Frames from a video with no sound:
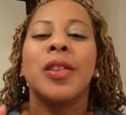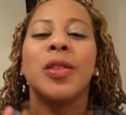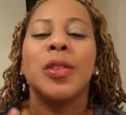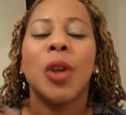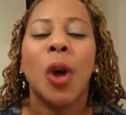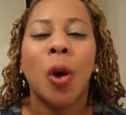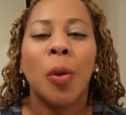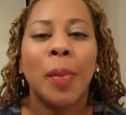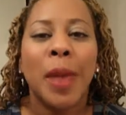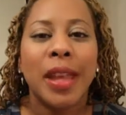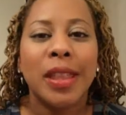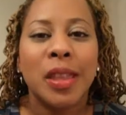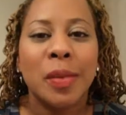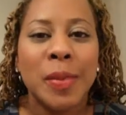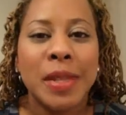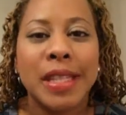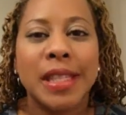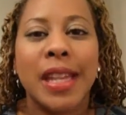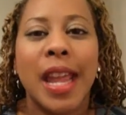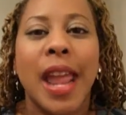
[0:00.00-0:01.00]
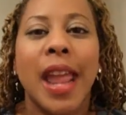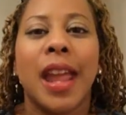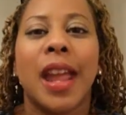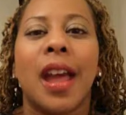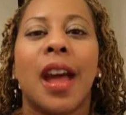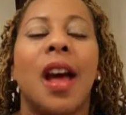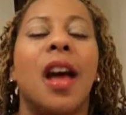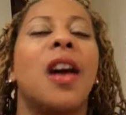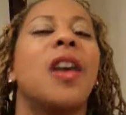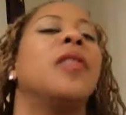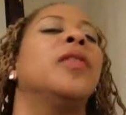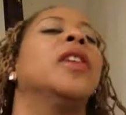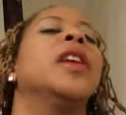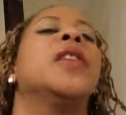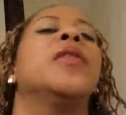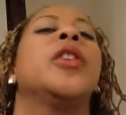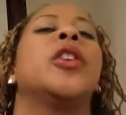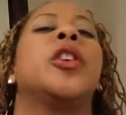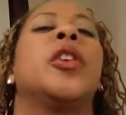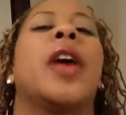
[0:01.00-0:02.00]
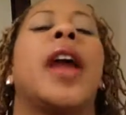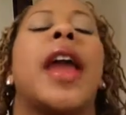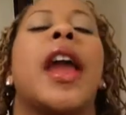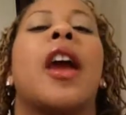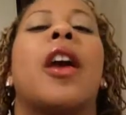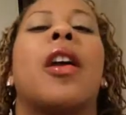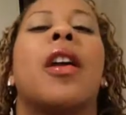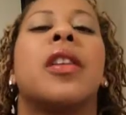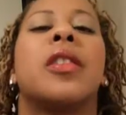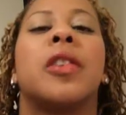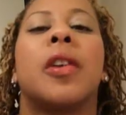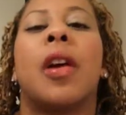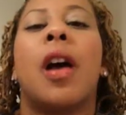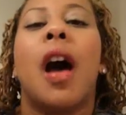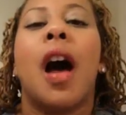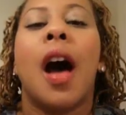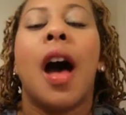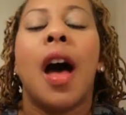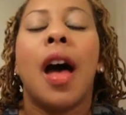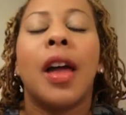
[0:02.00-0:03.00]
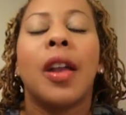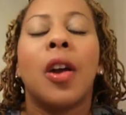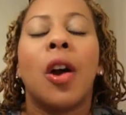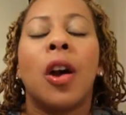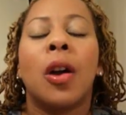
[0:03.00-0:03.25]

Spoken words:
Don't make the mistake of leaving your hair under hot